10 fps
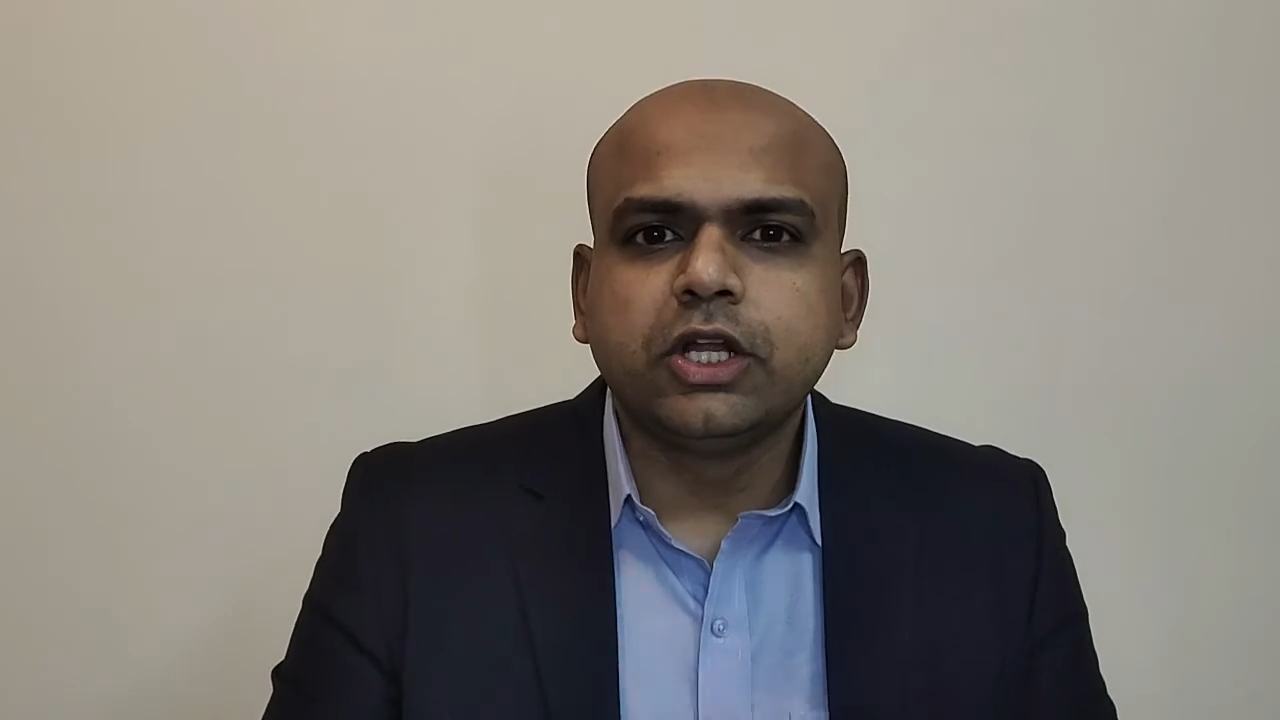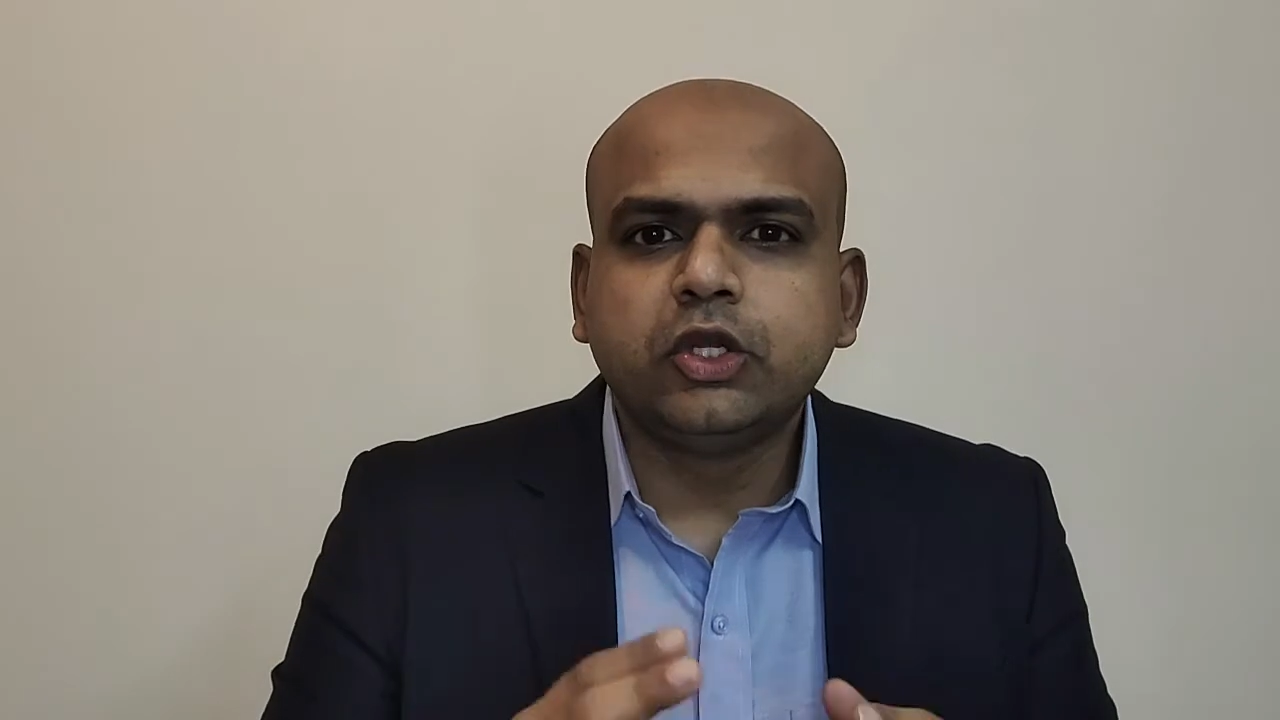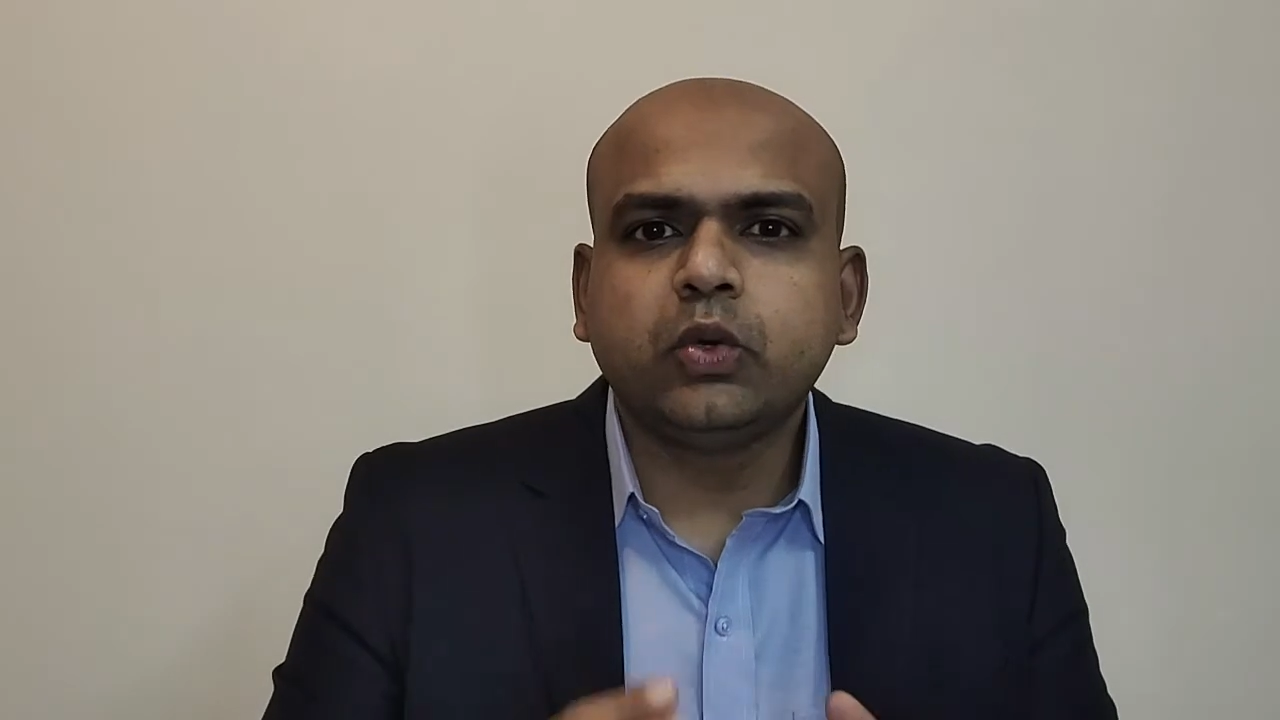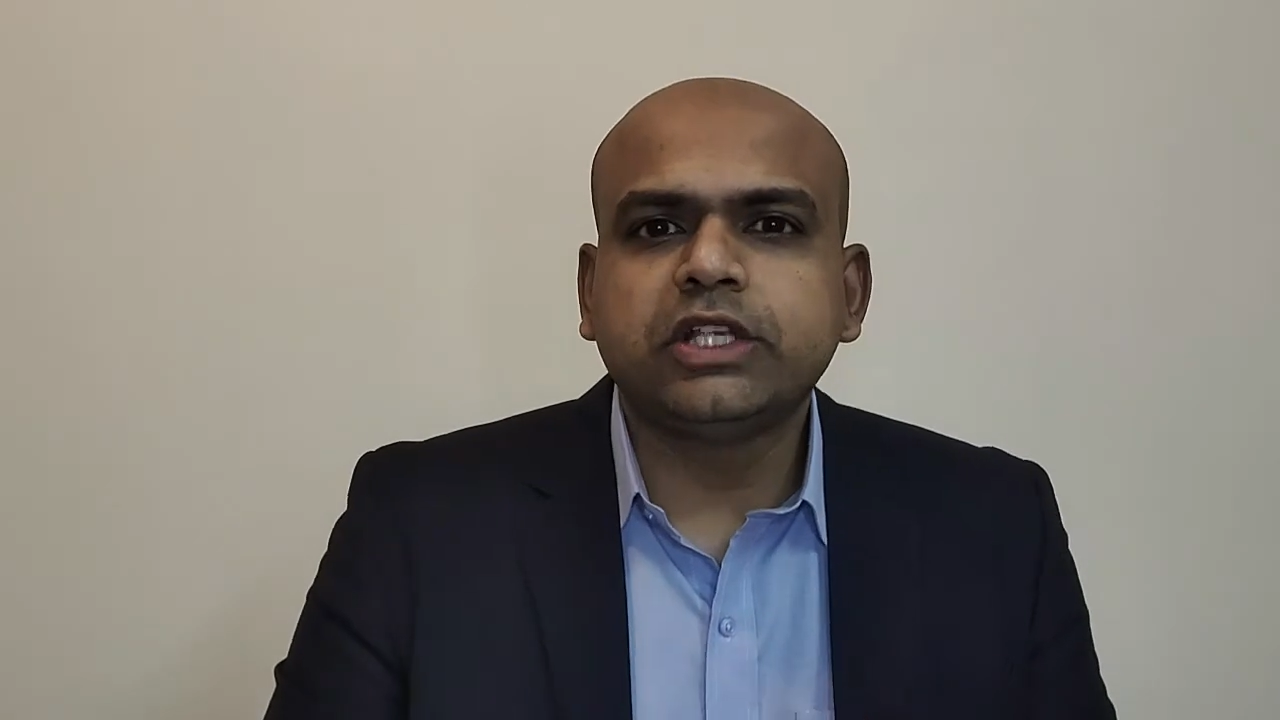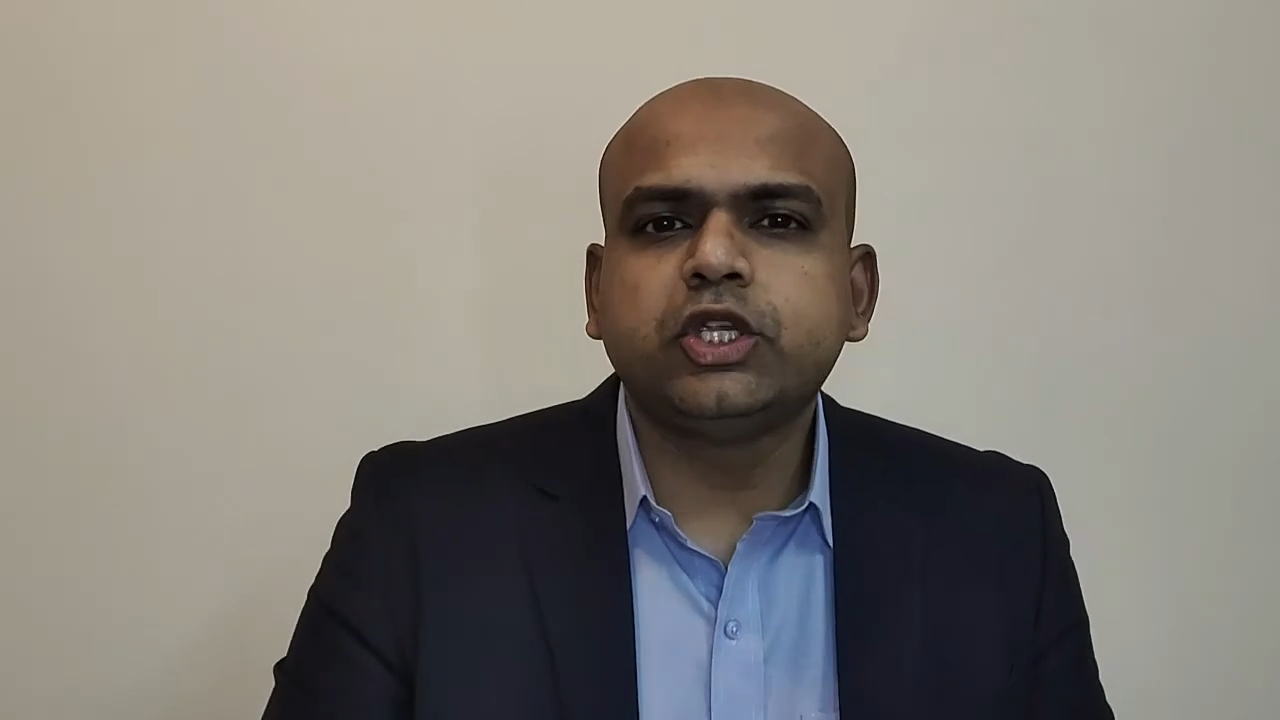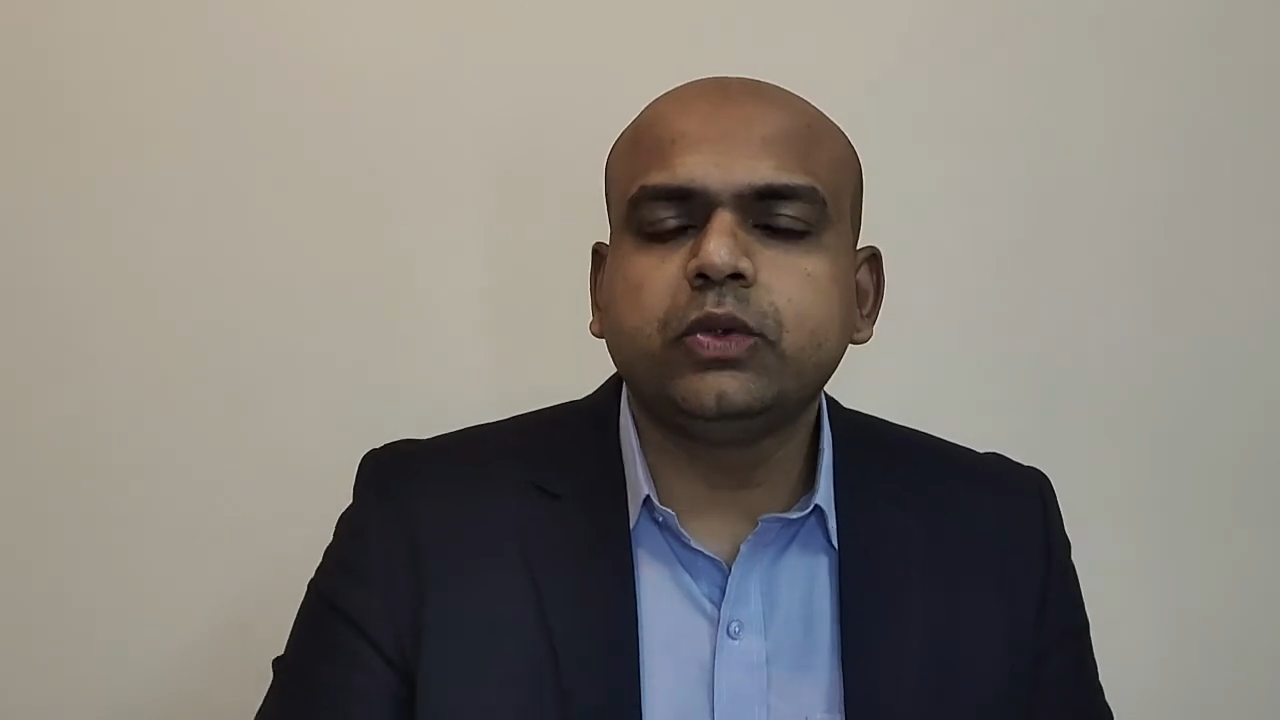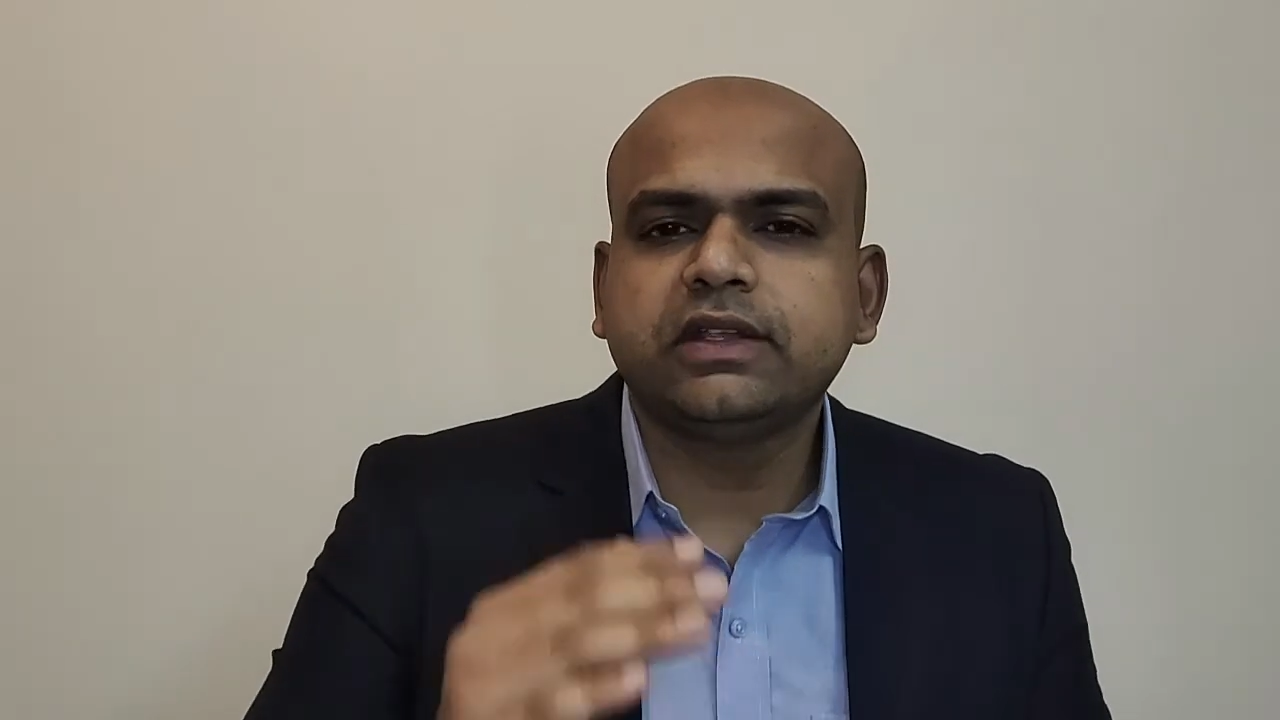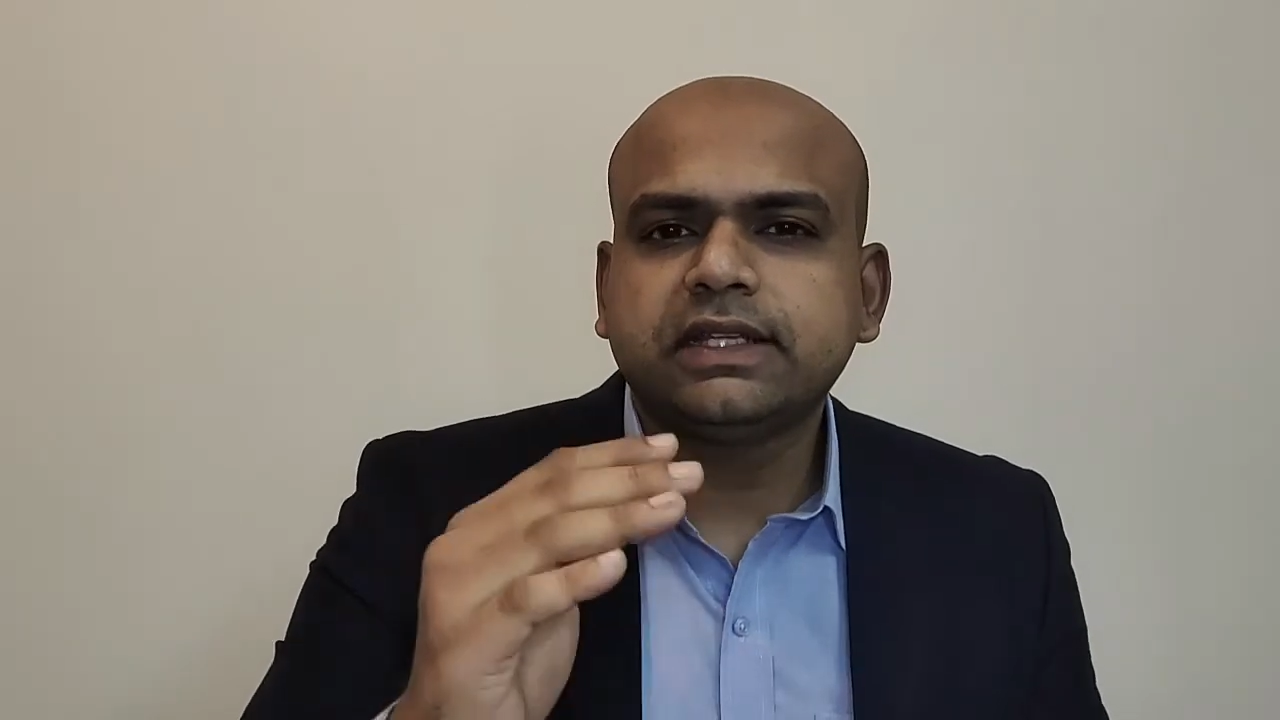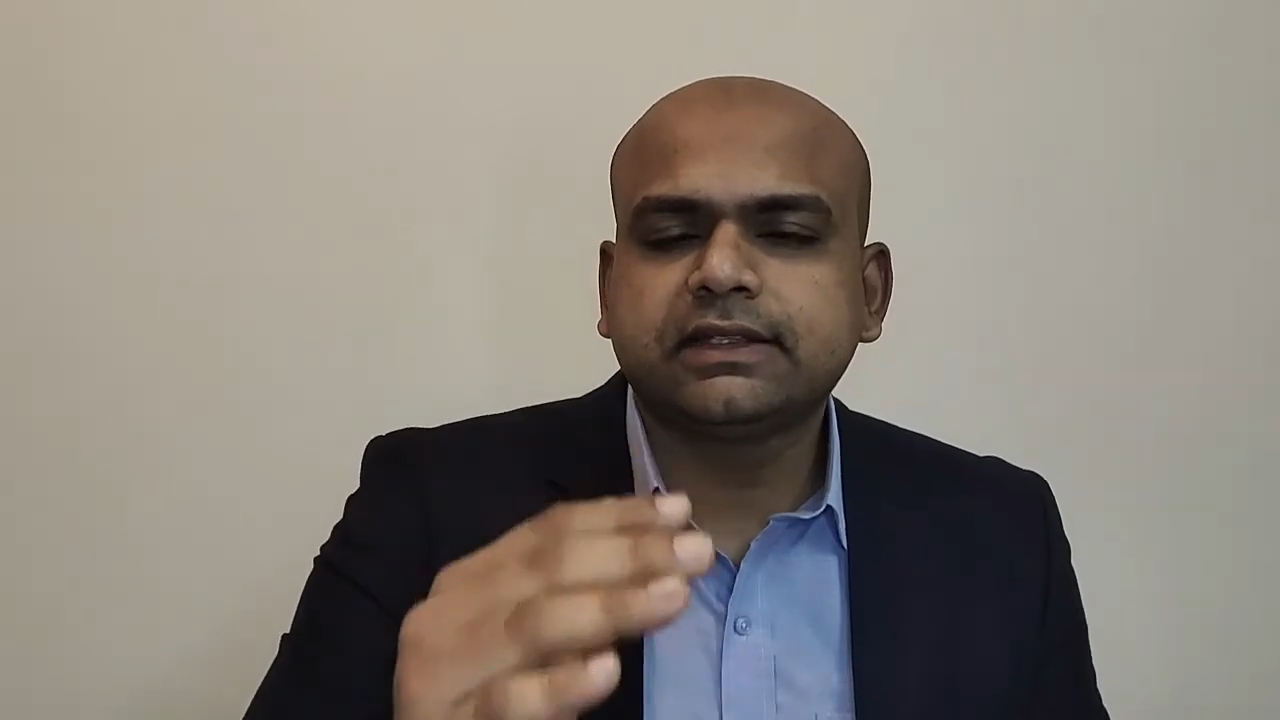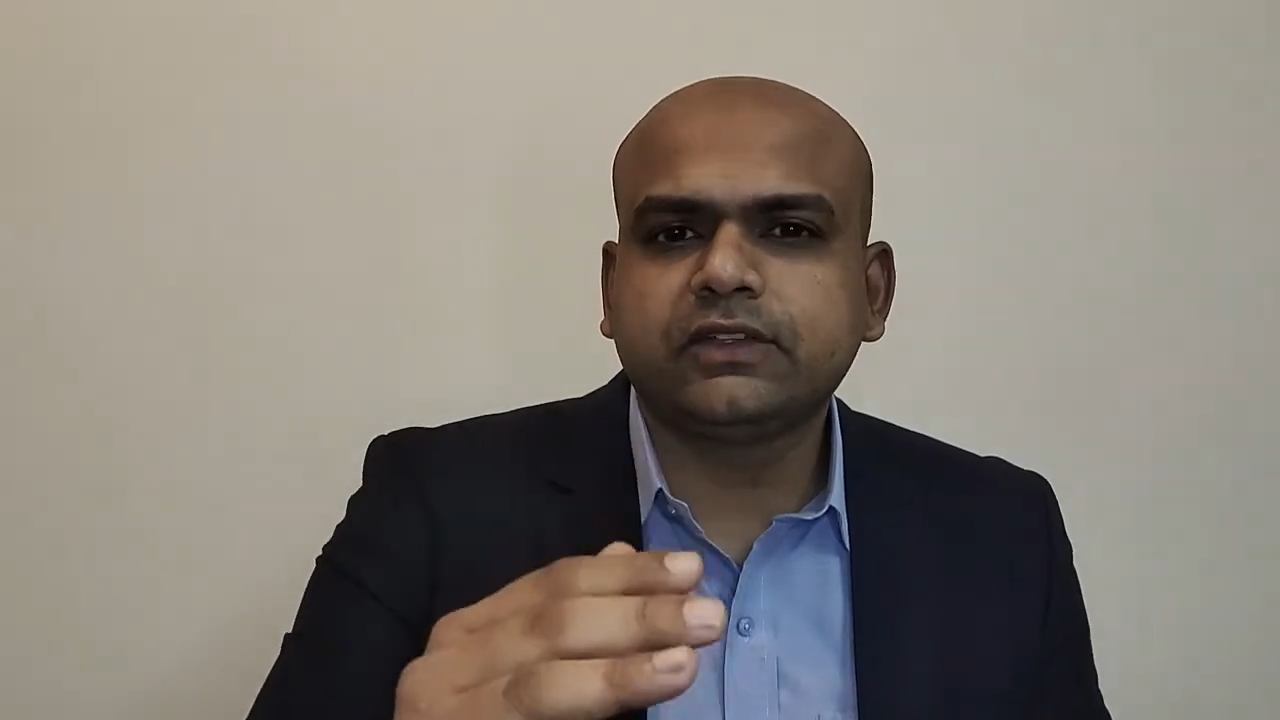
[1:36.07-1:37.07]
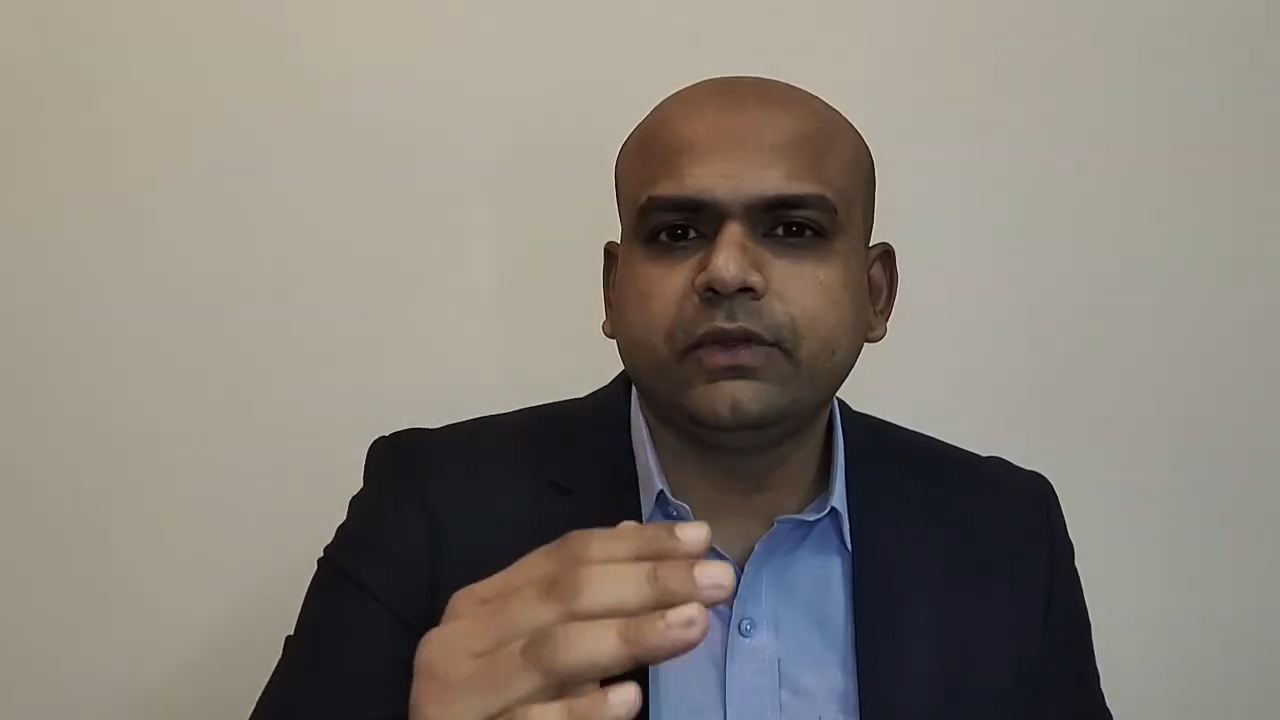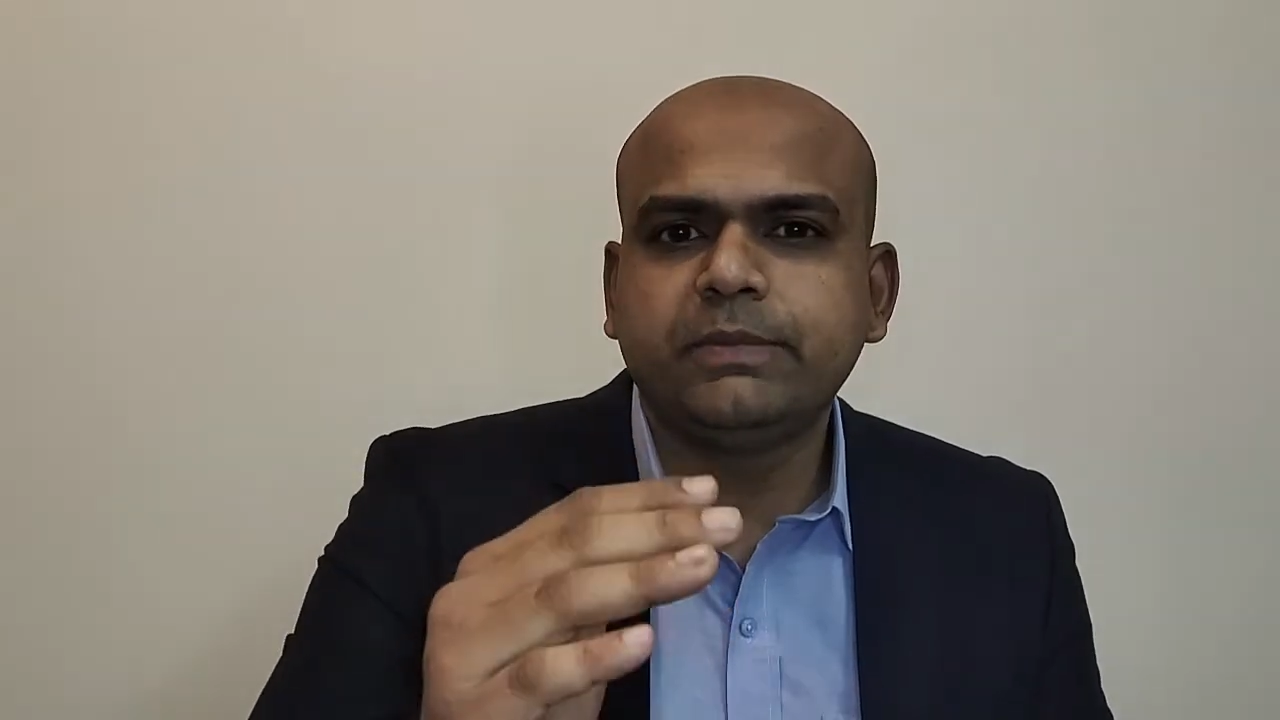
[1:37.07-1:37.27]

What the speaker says: to achieve your successful